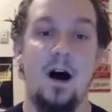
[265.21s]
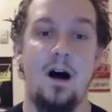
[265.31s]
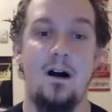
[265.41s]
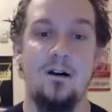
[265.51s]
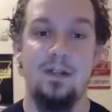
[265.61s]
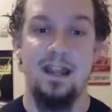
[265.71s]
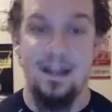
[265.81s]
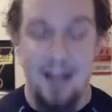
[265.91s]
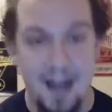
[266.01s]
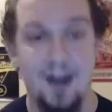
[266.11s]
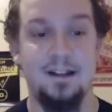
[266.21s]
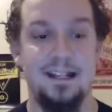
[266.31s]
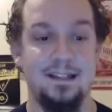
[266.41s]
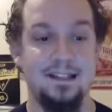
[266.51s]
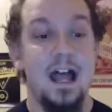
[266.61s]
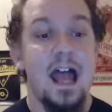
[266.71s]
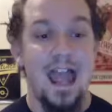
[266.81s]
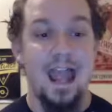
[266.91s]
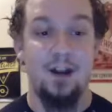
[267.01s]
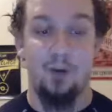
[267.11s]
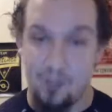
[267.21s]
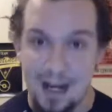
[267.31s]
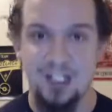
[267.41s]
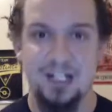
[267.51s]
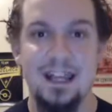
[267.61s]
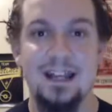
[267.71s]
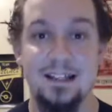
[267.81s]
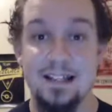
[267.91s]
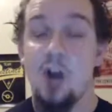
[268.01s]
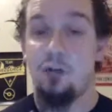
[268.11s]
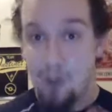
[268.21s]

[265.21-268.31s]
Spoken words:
of Inheritance and Regigigas,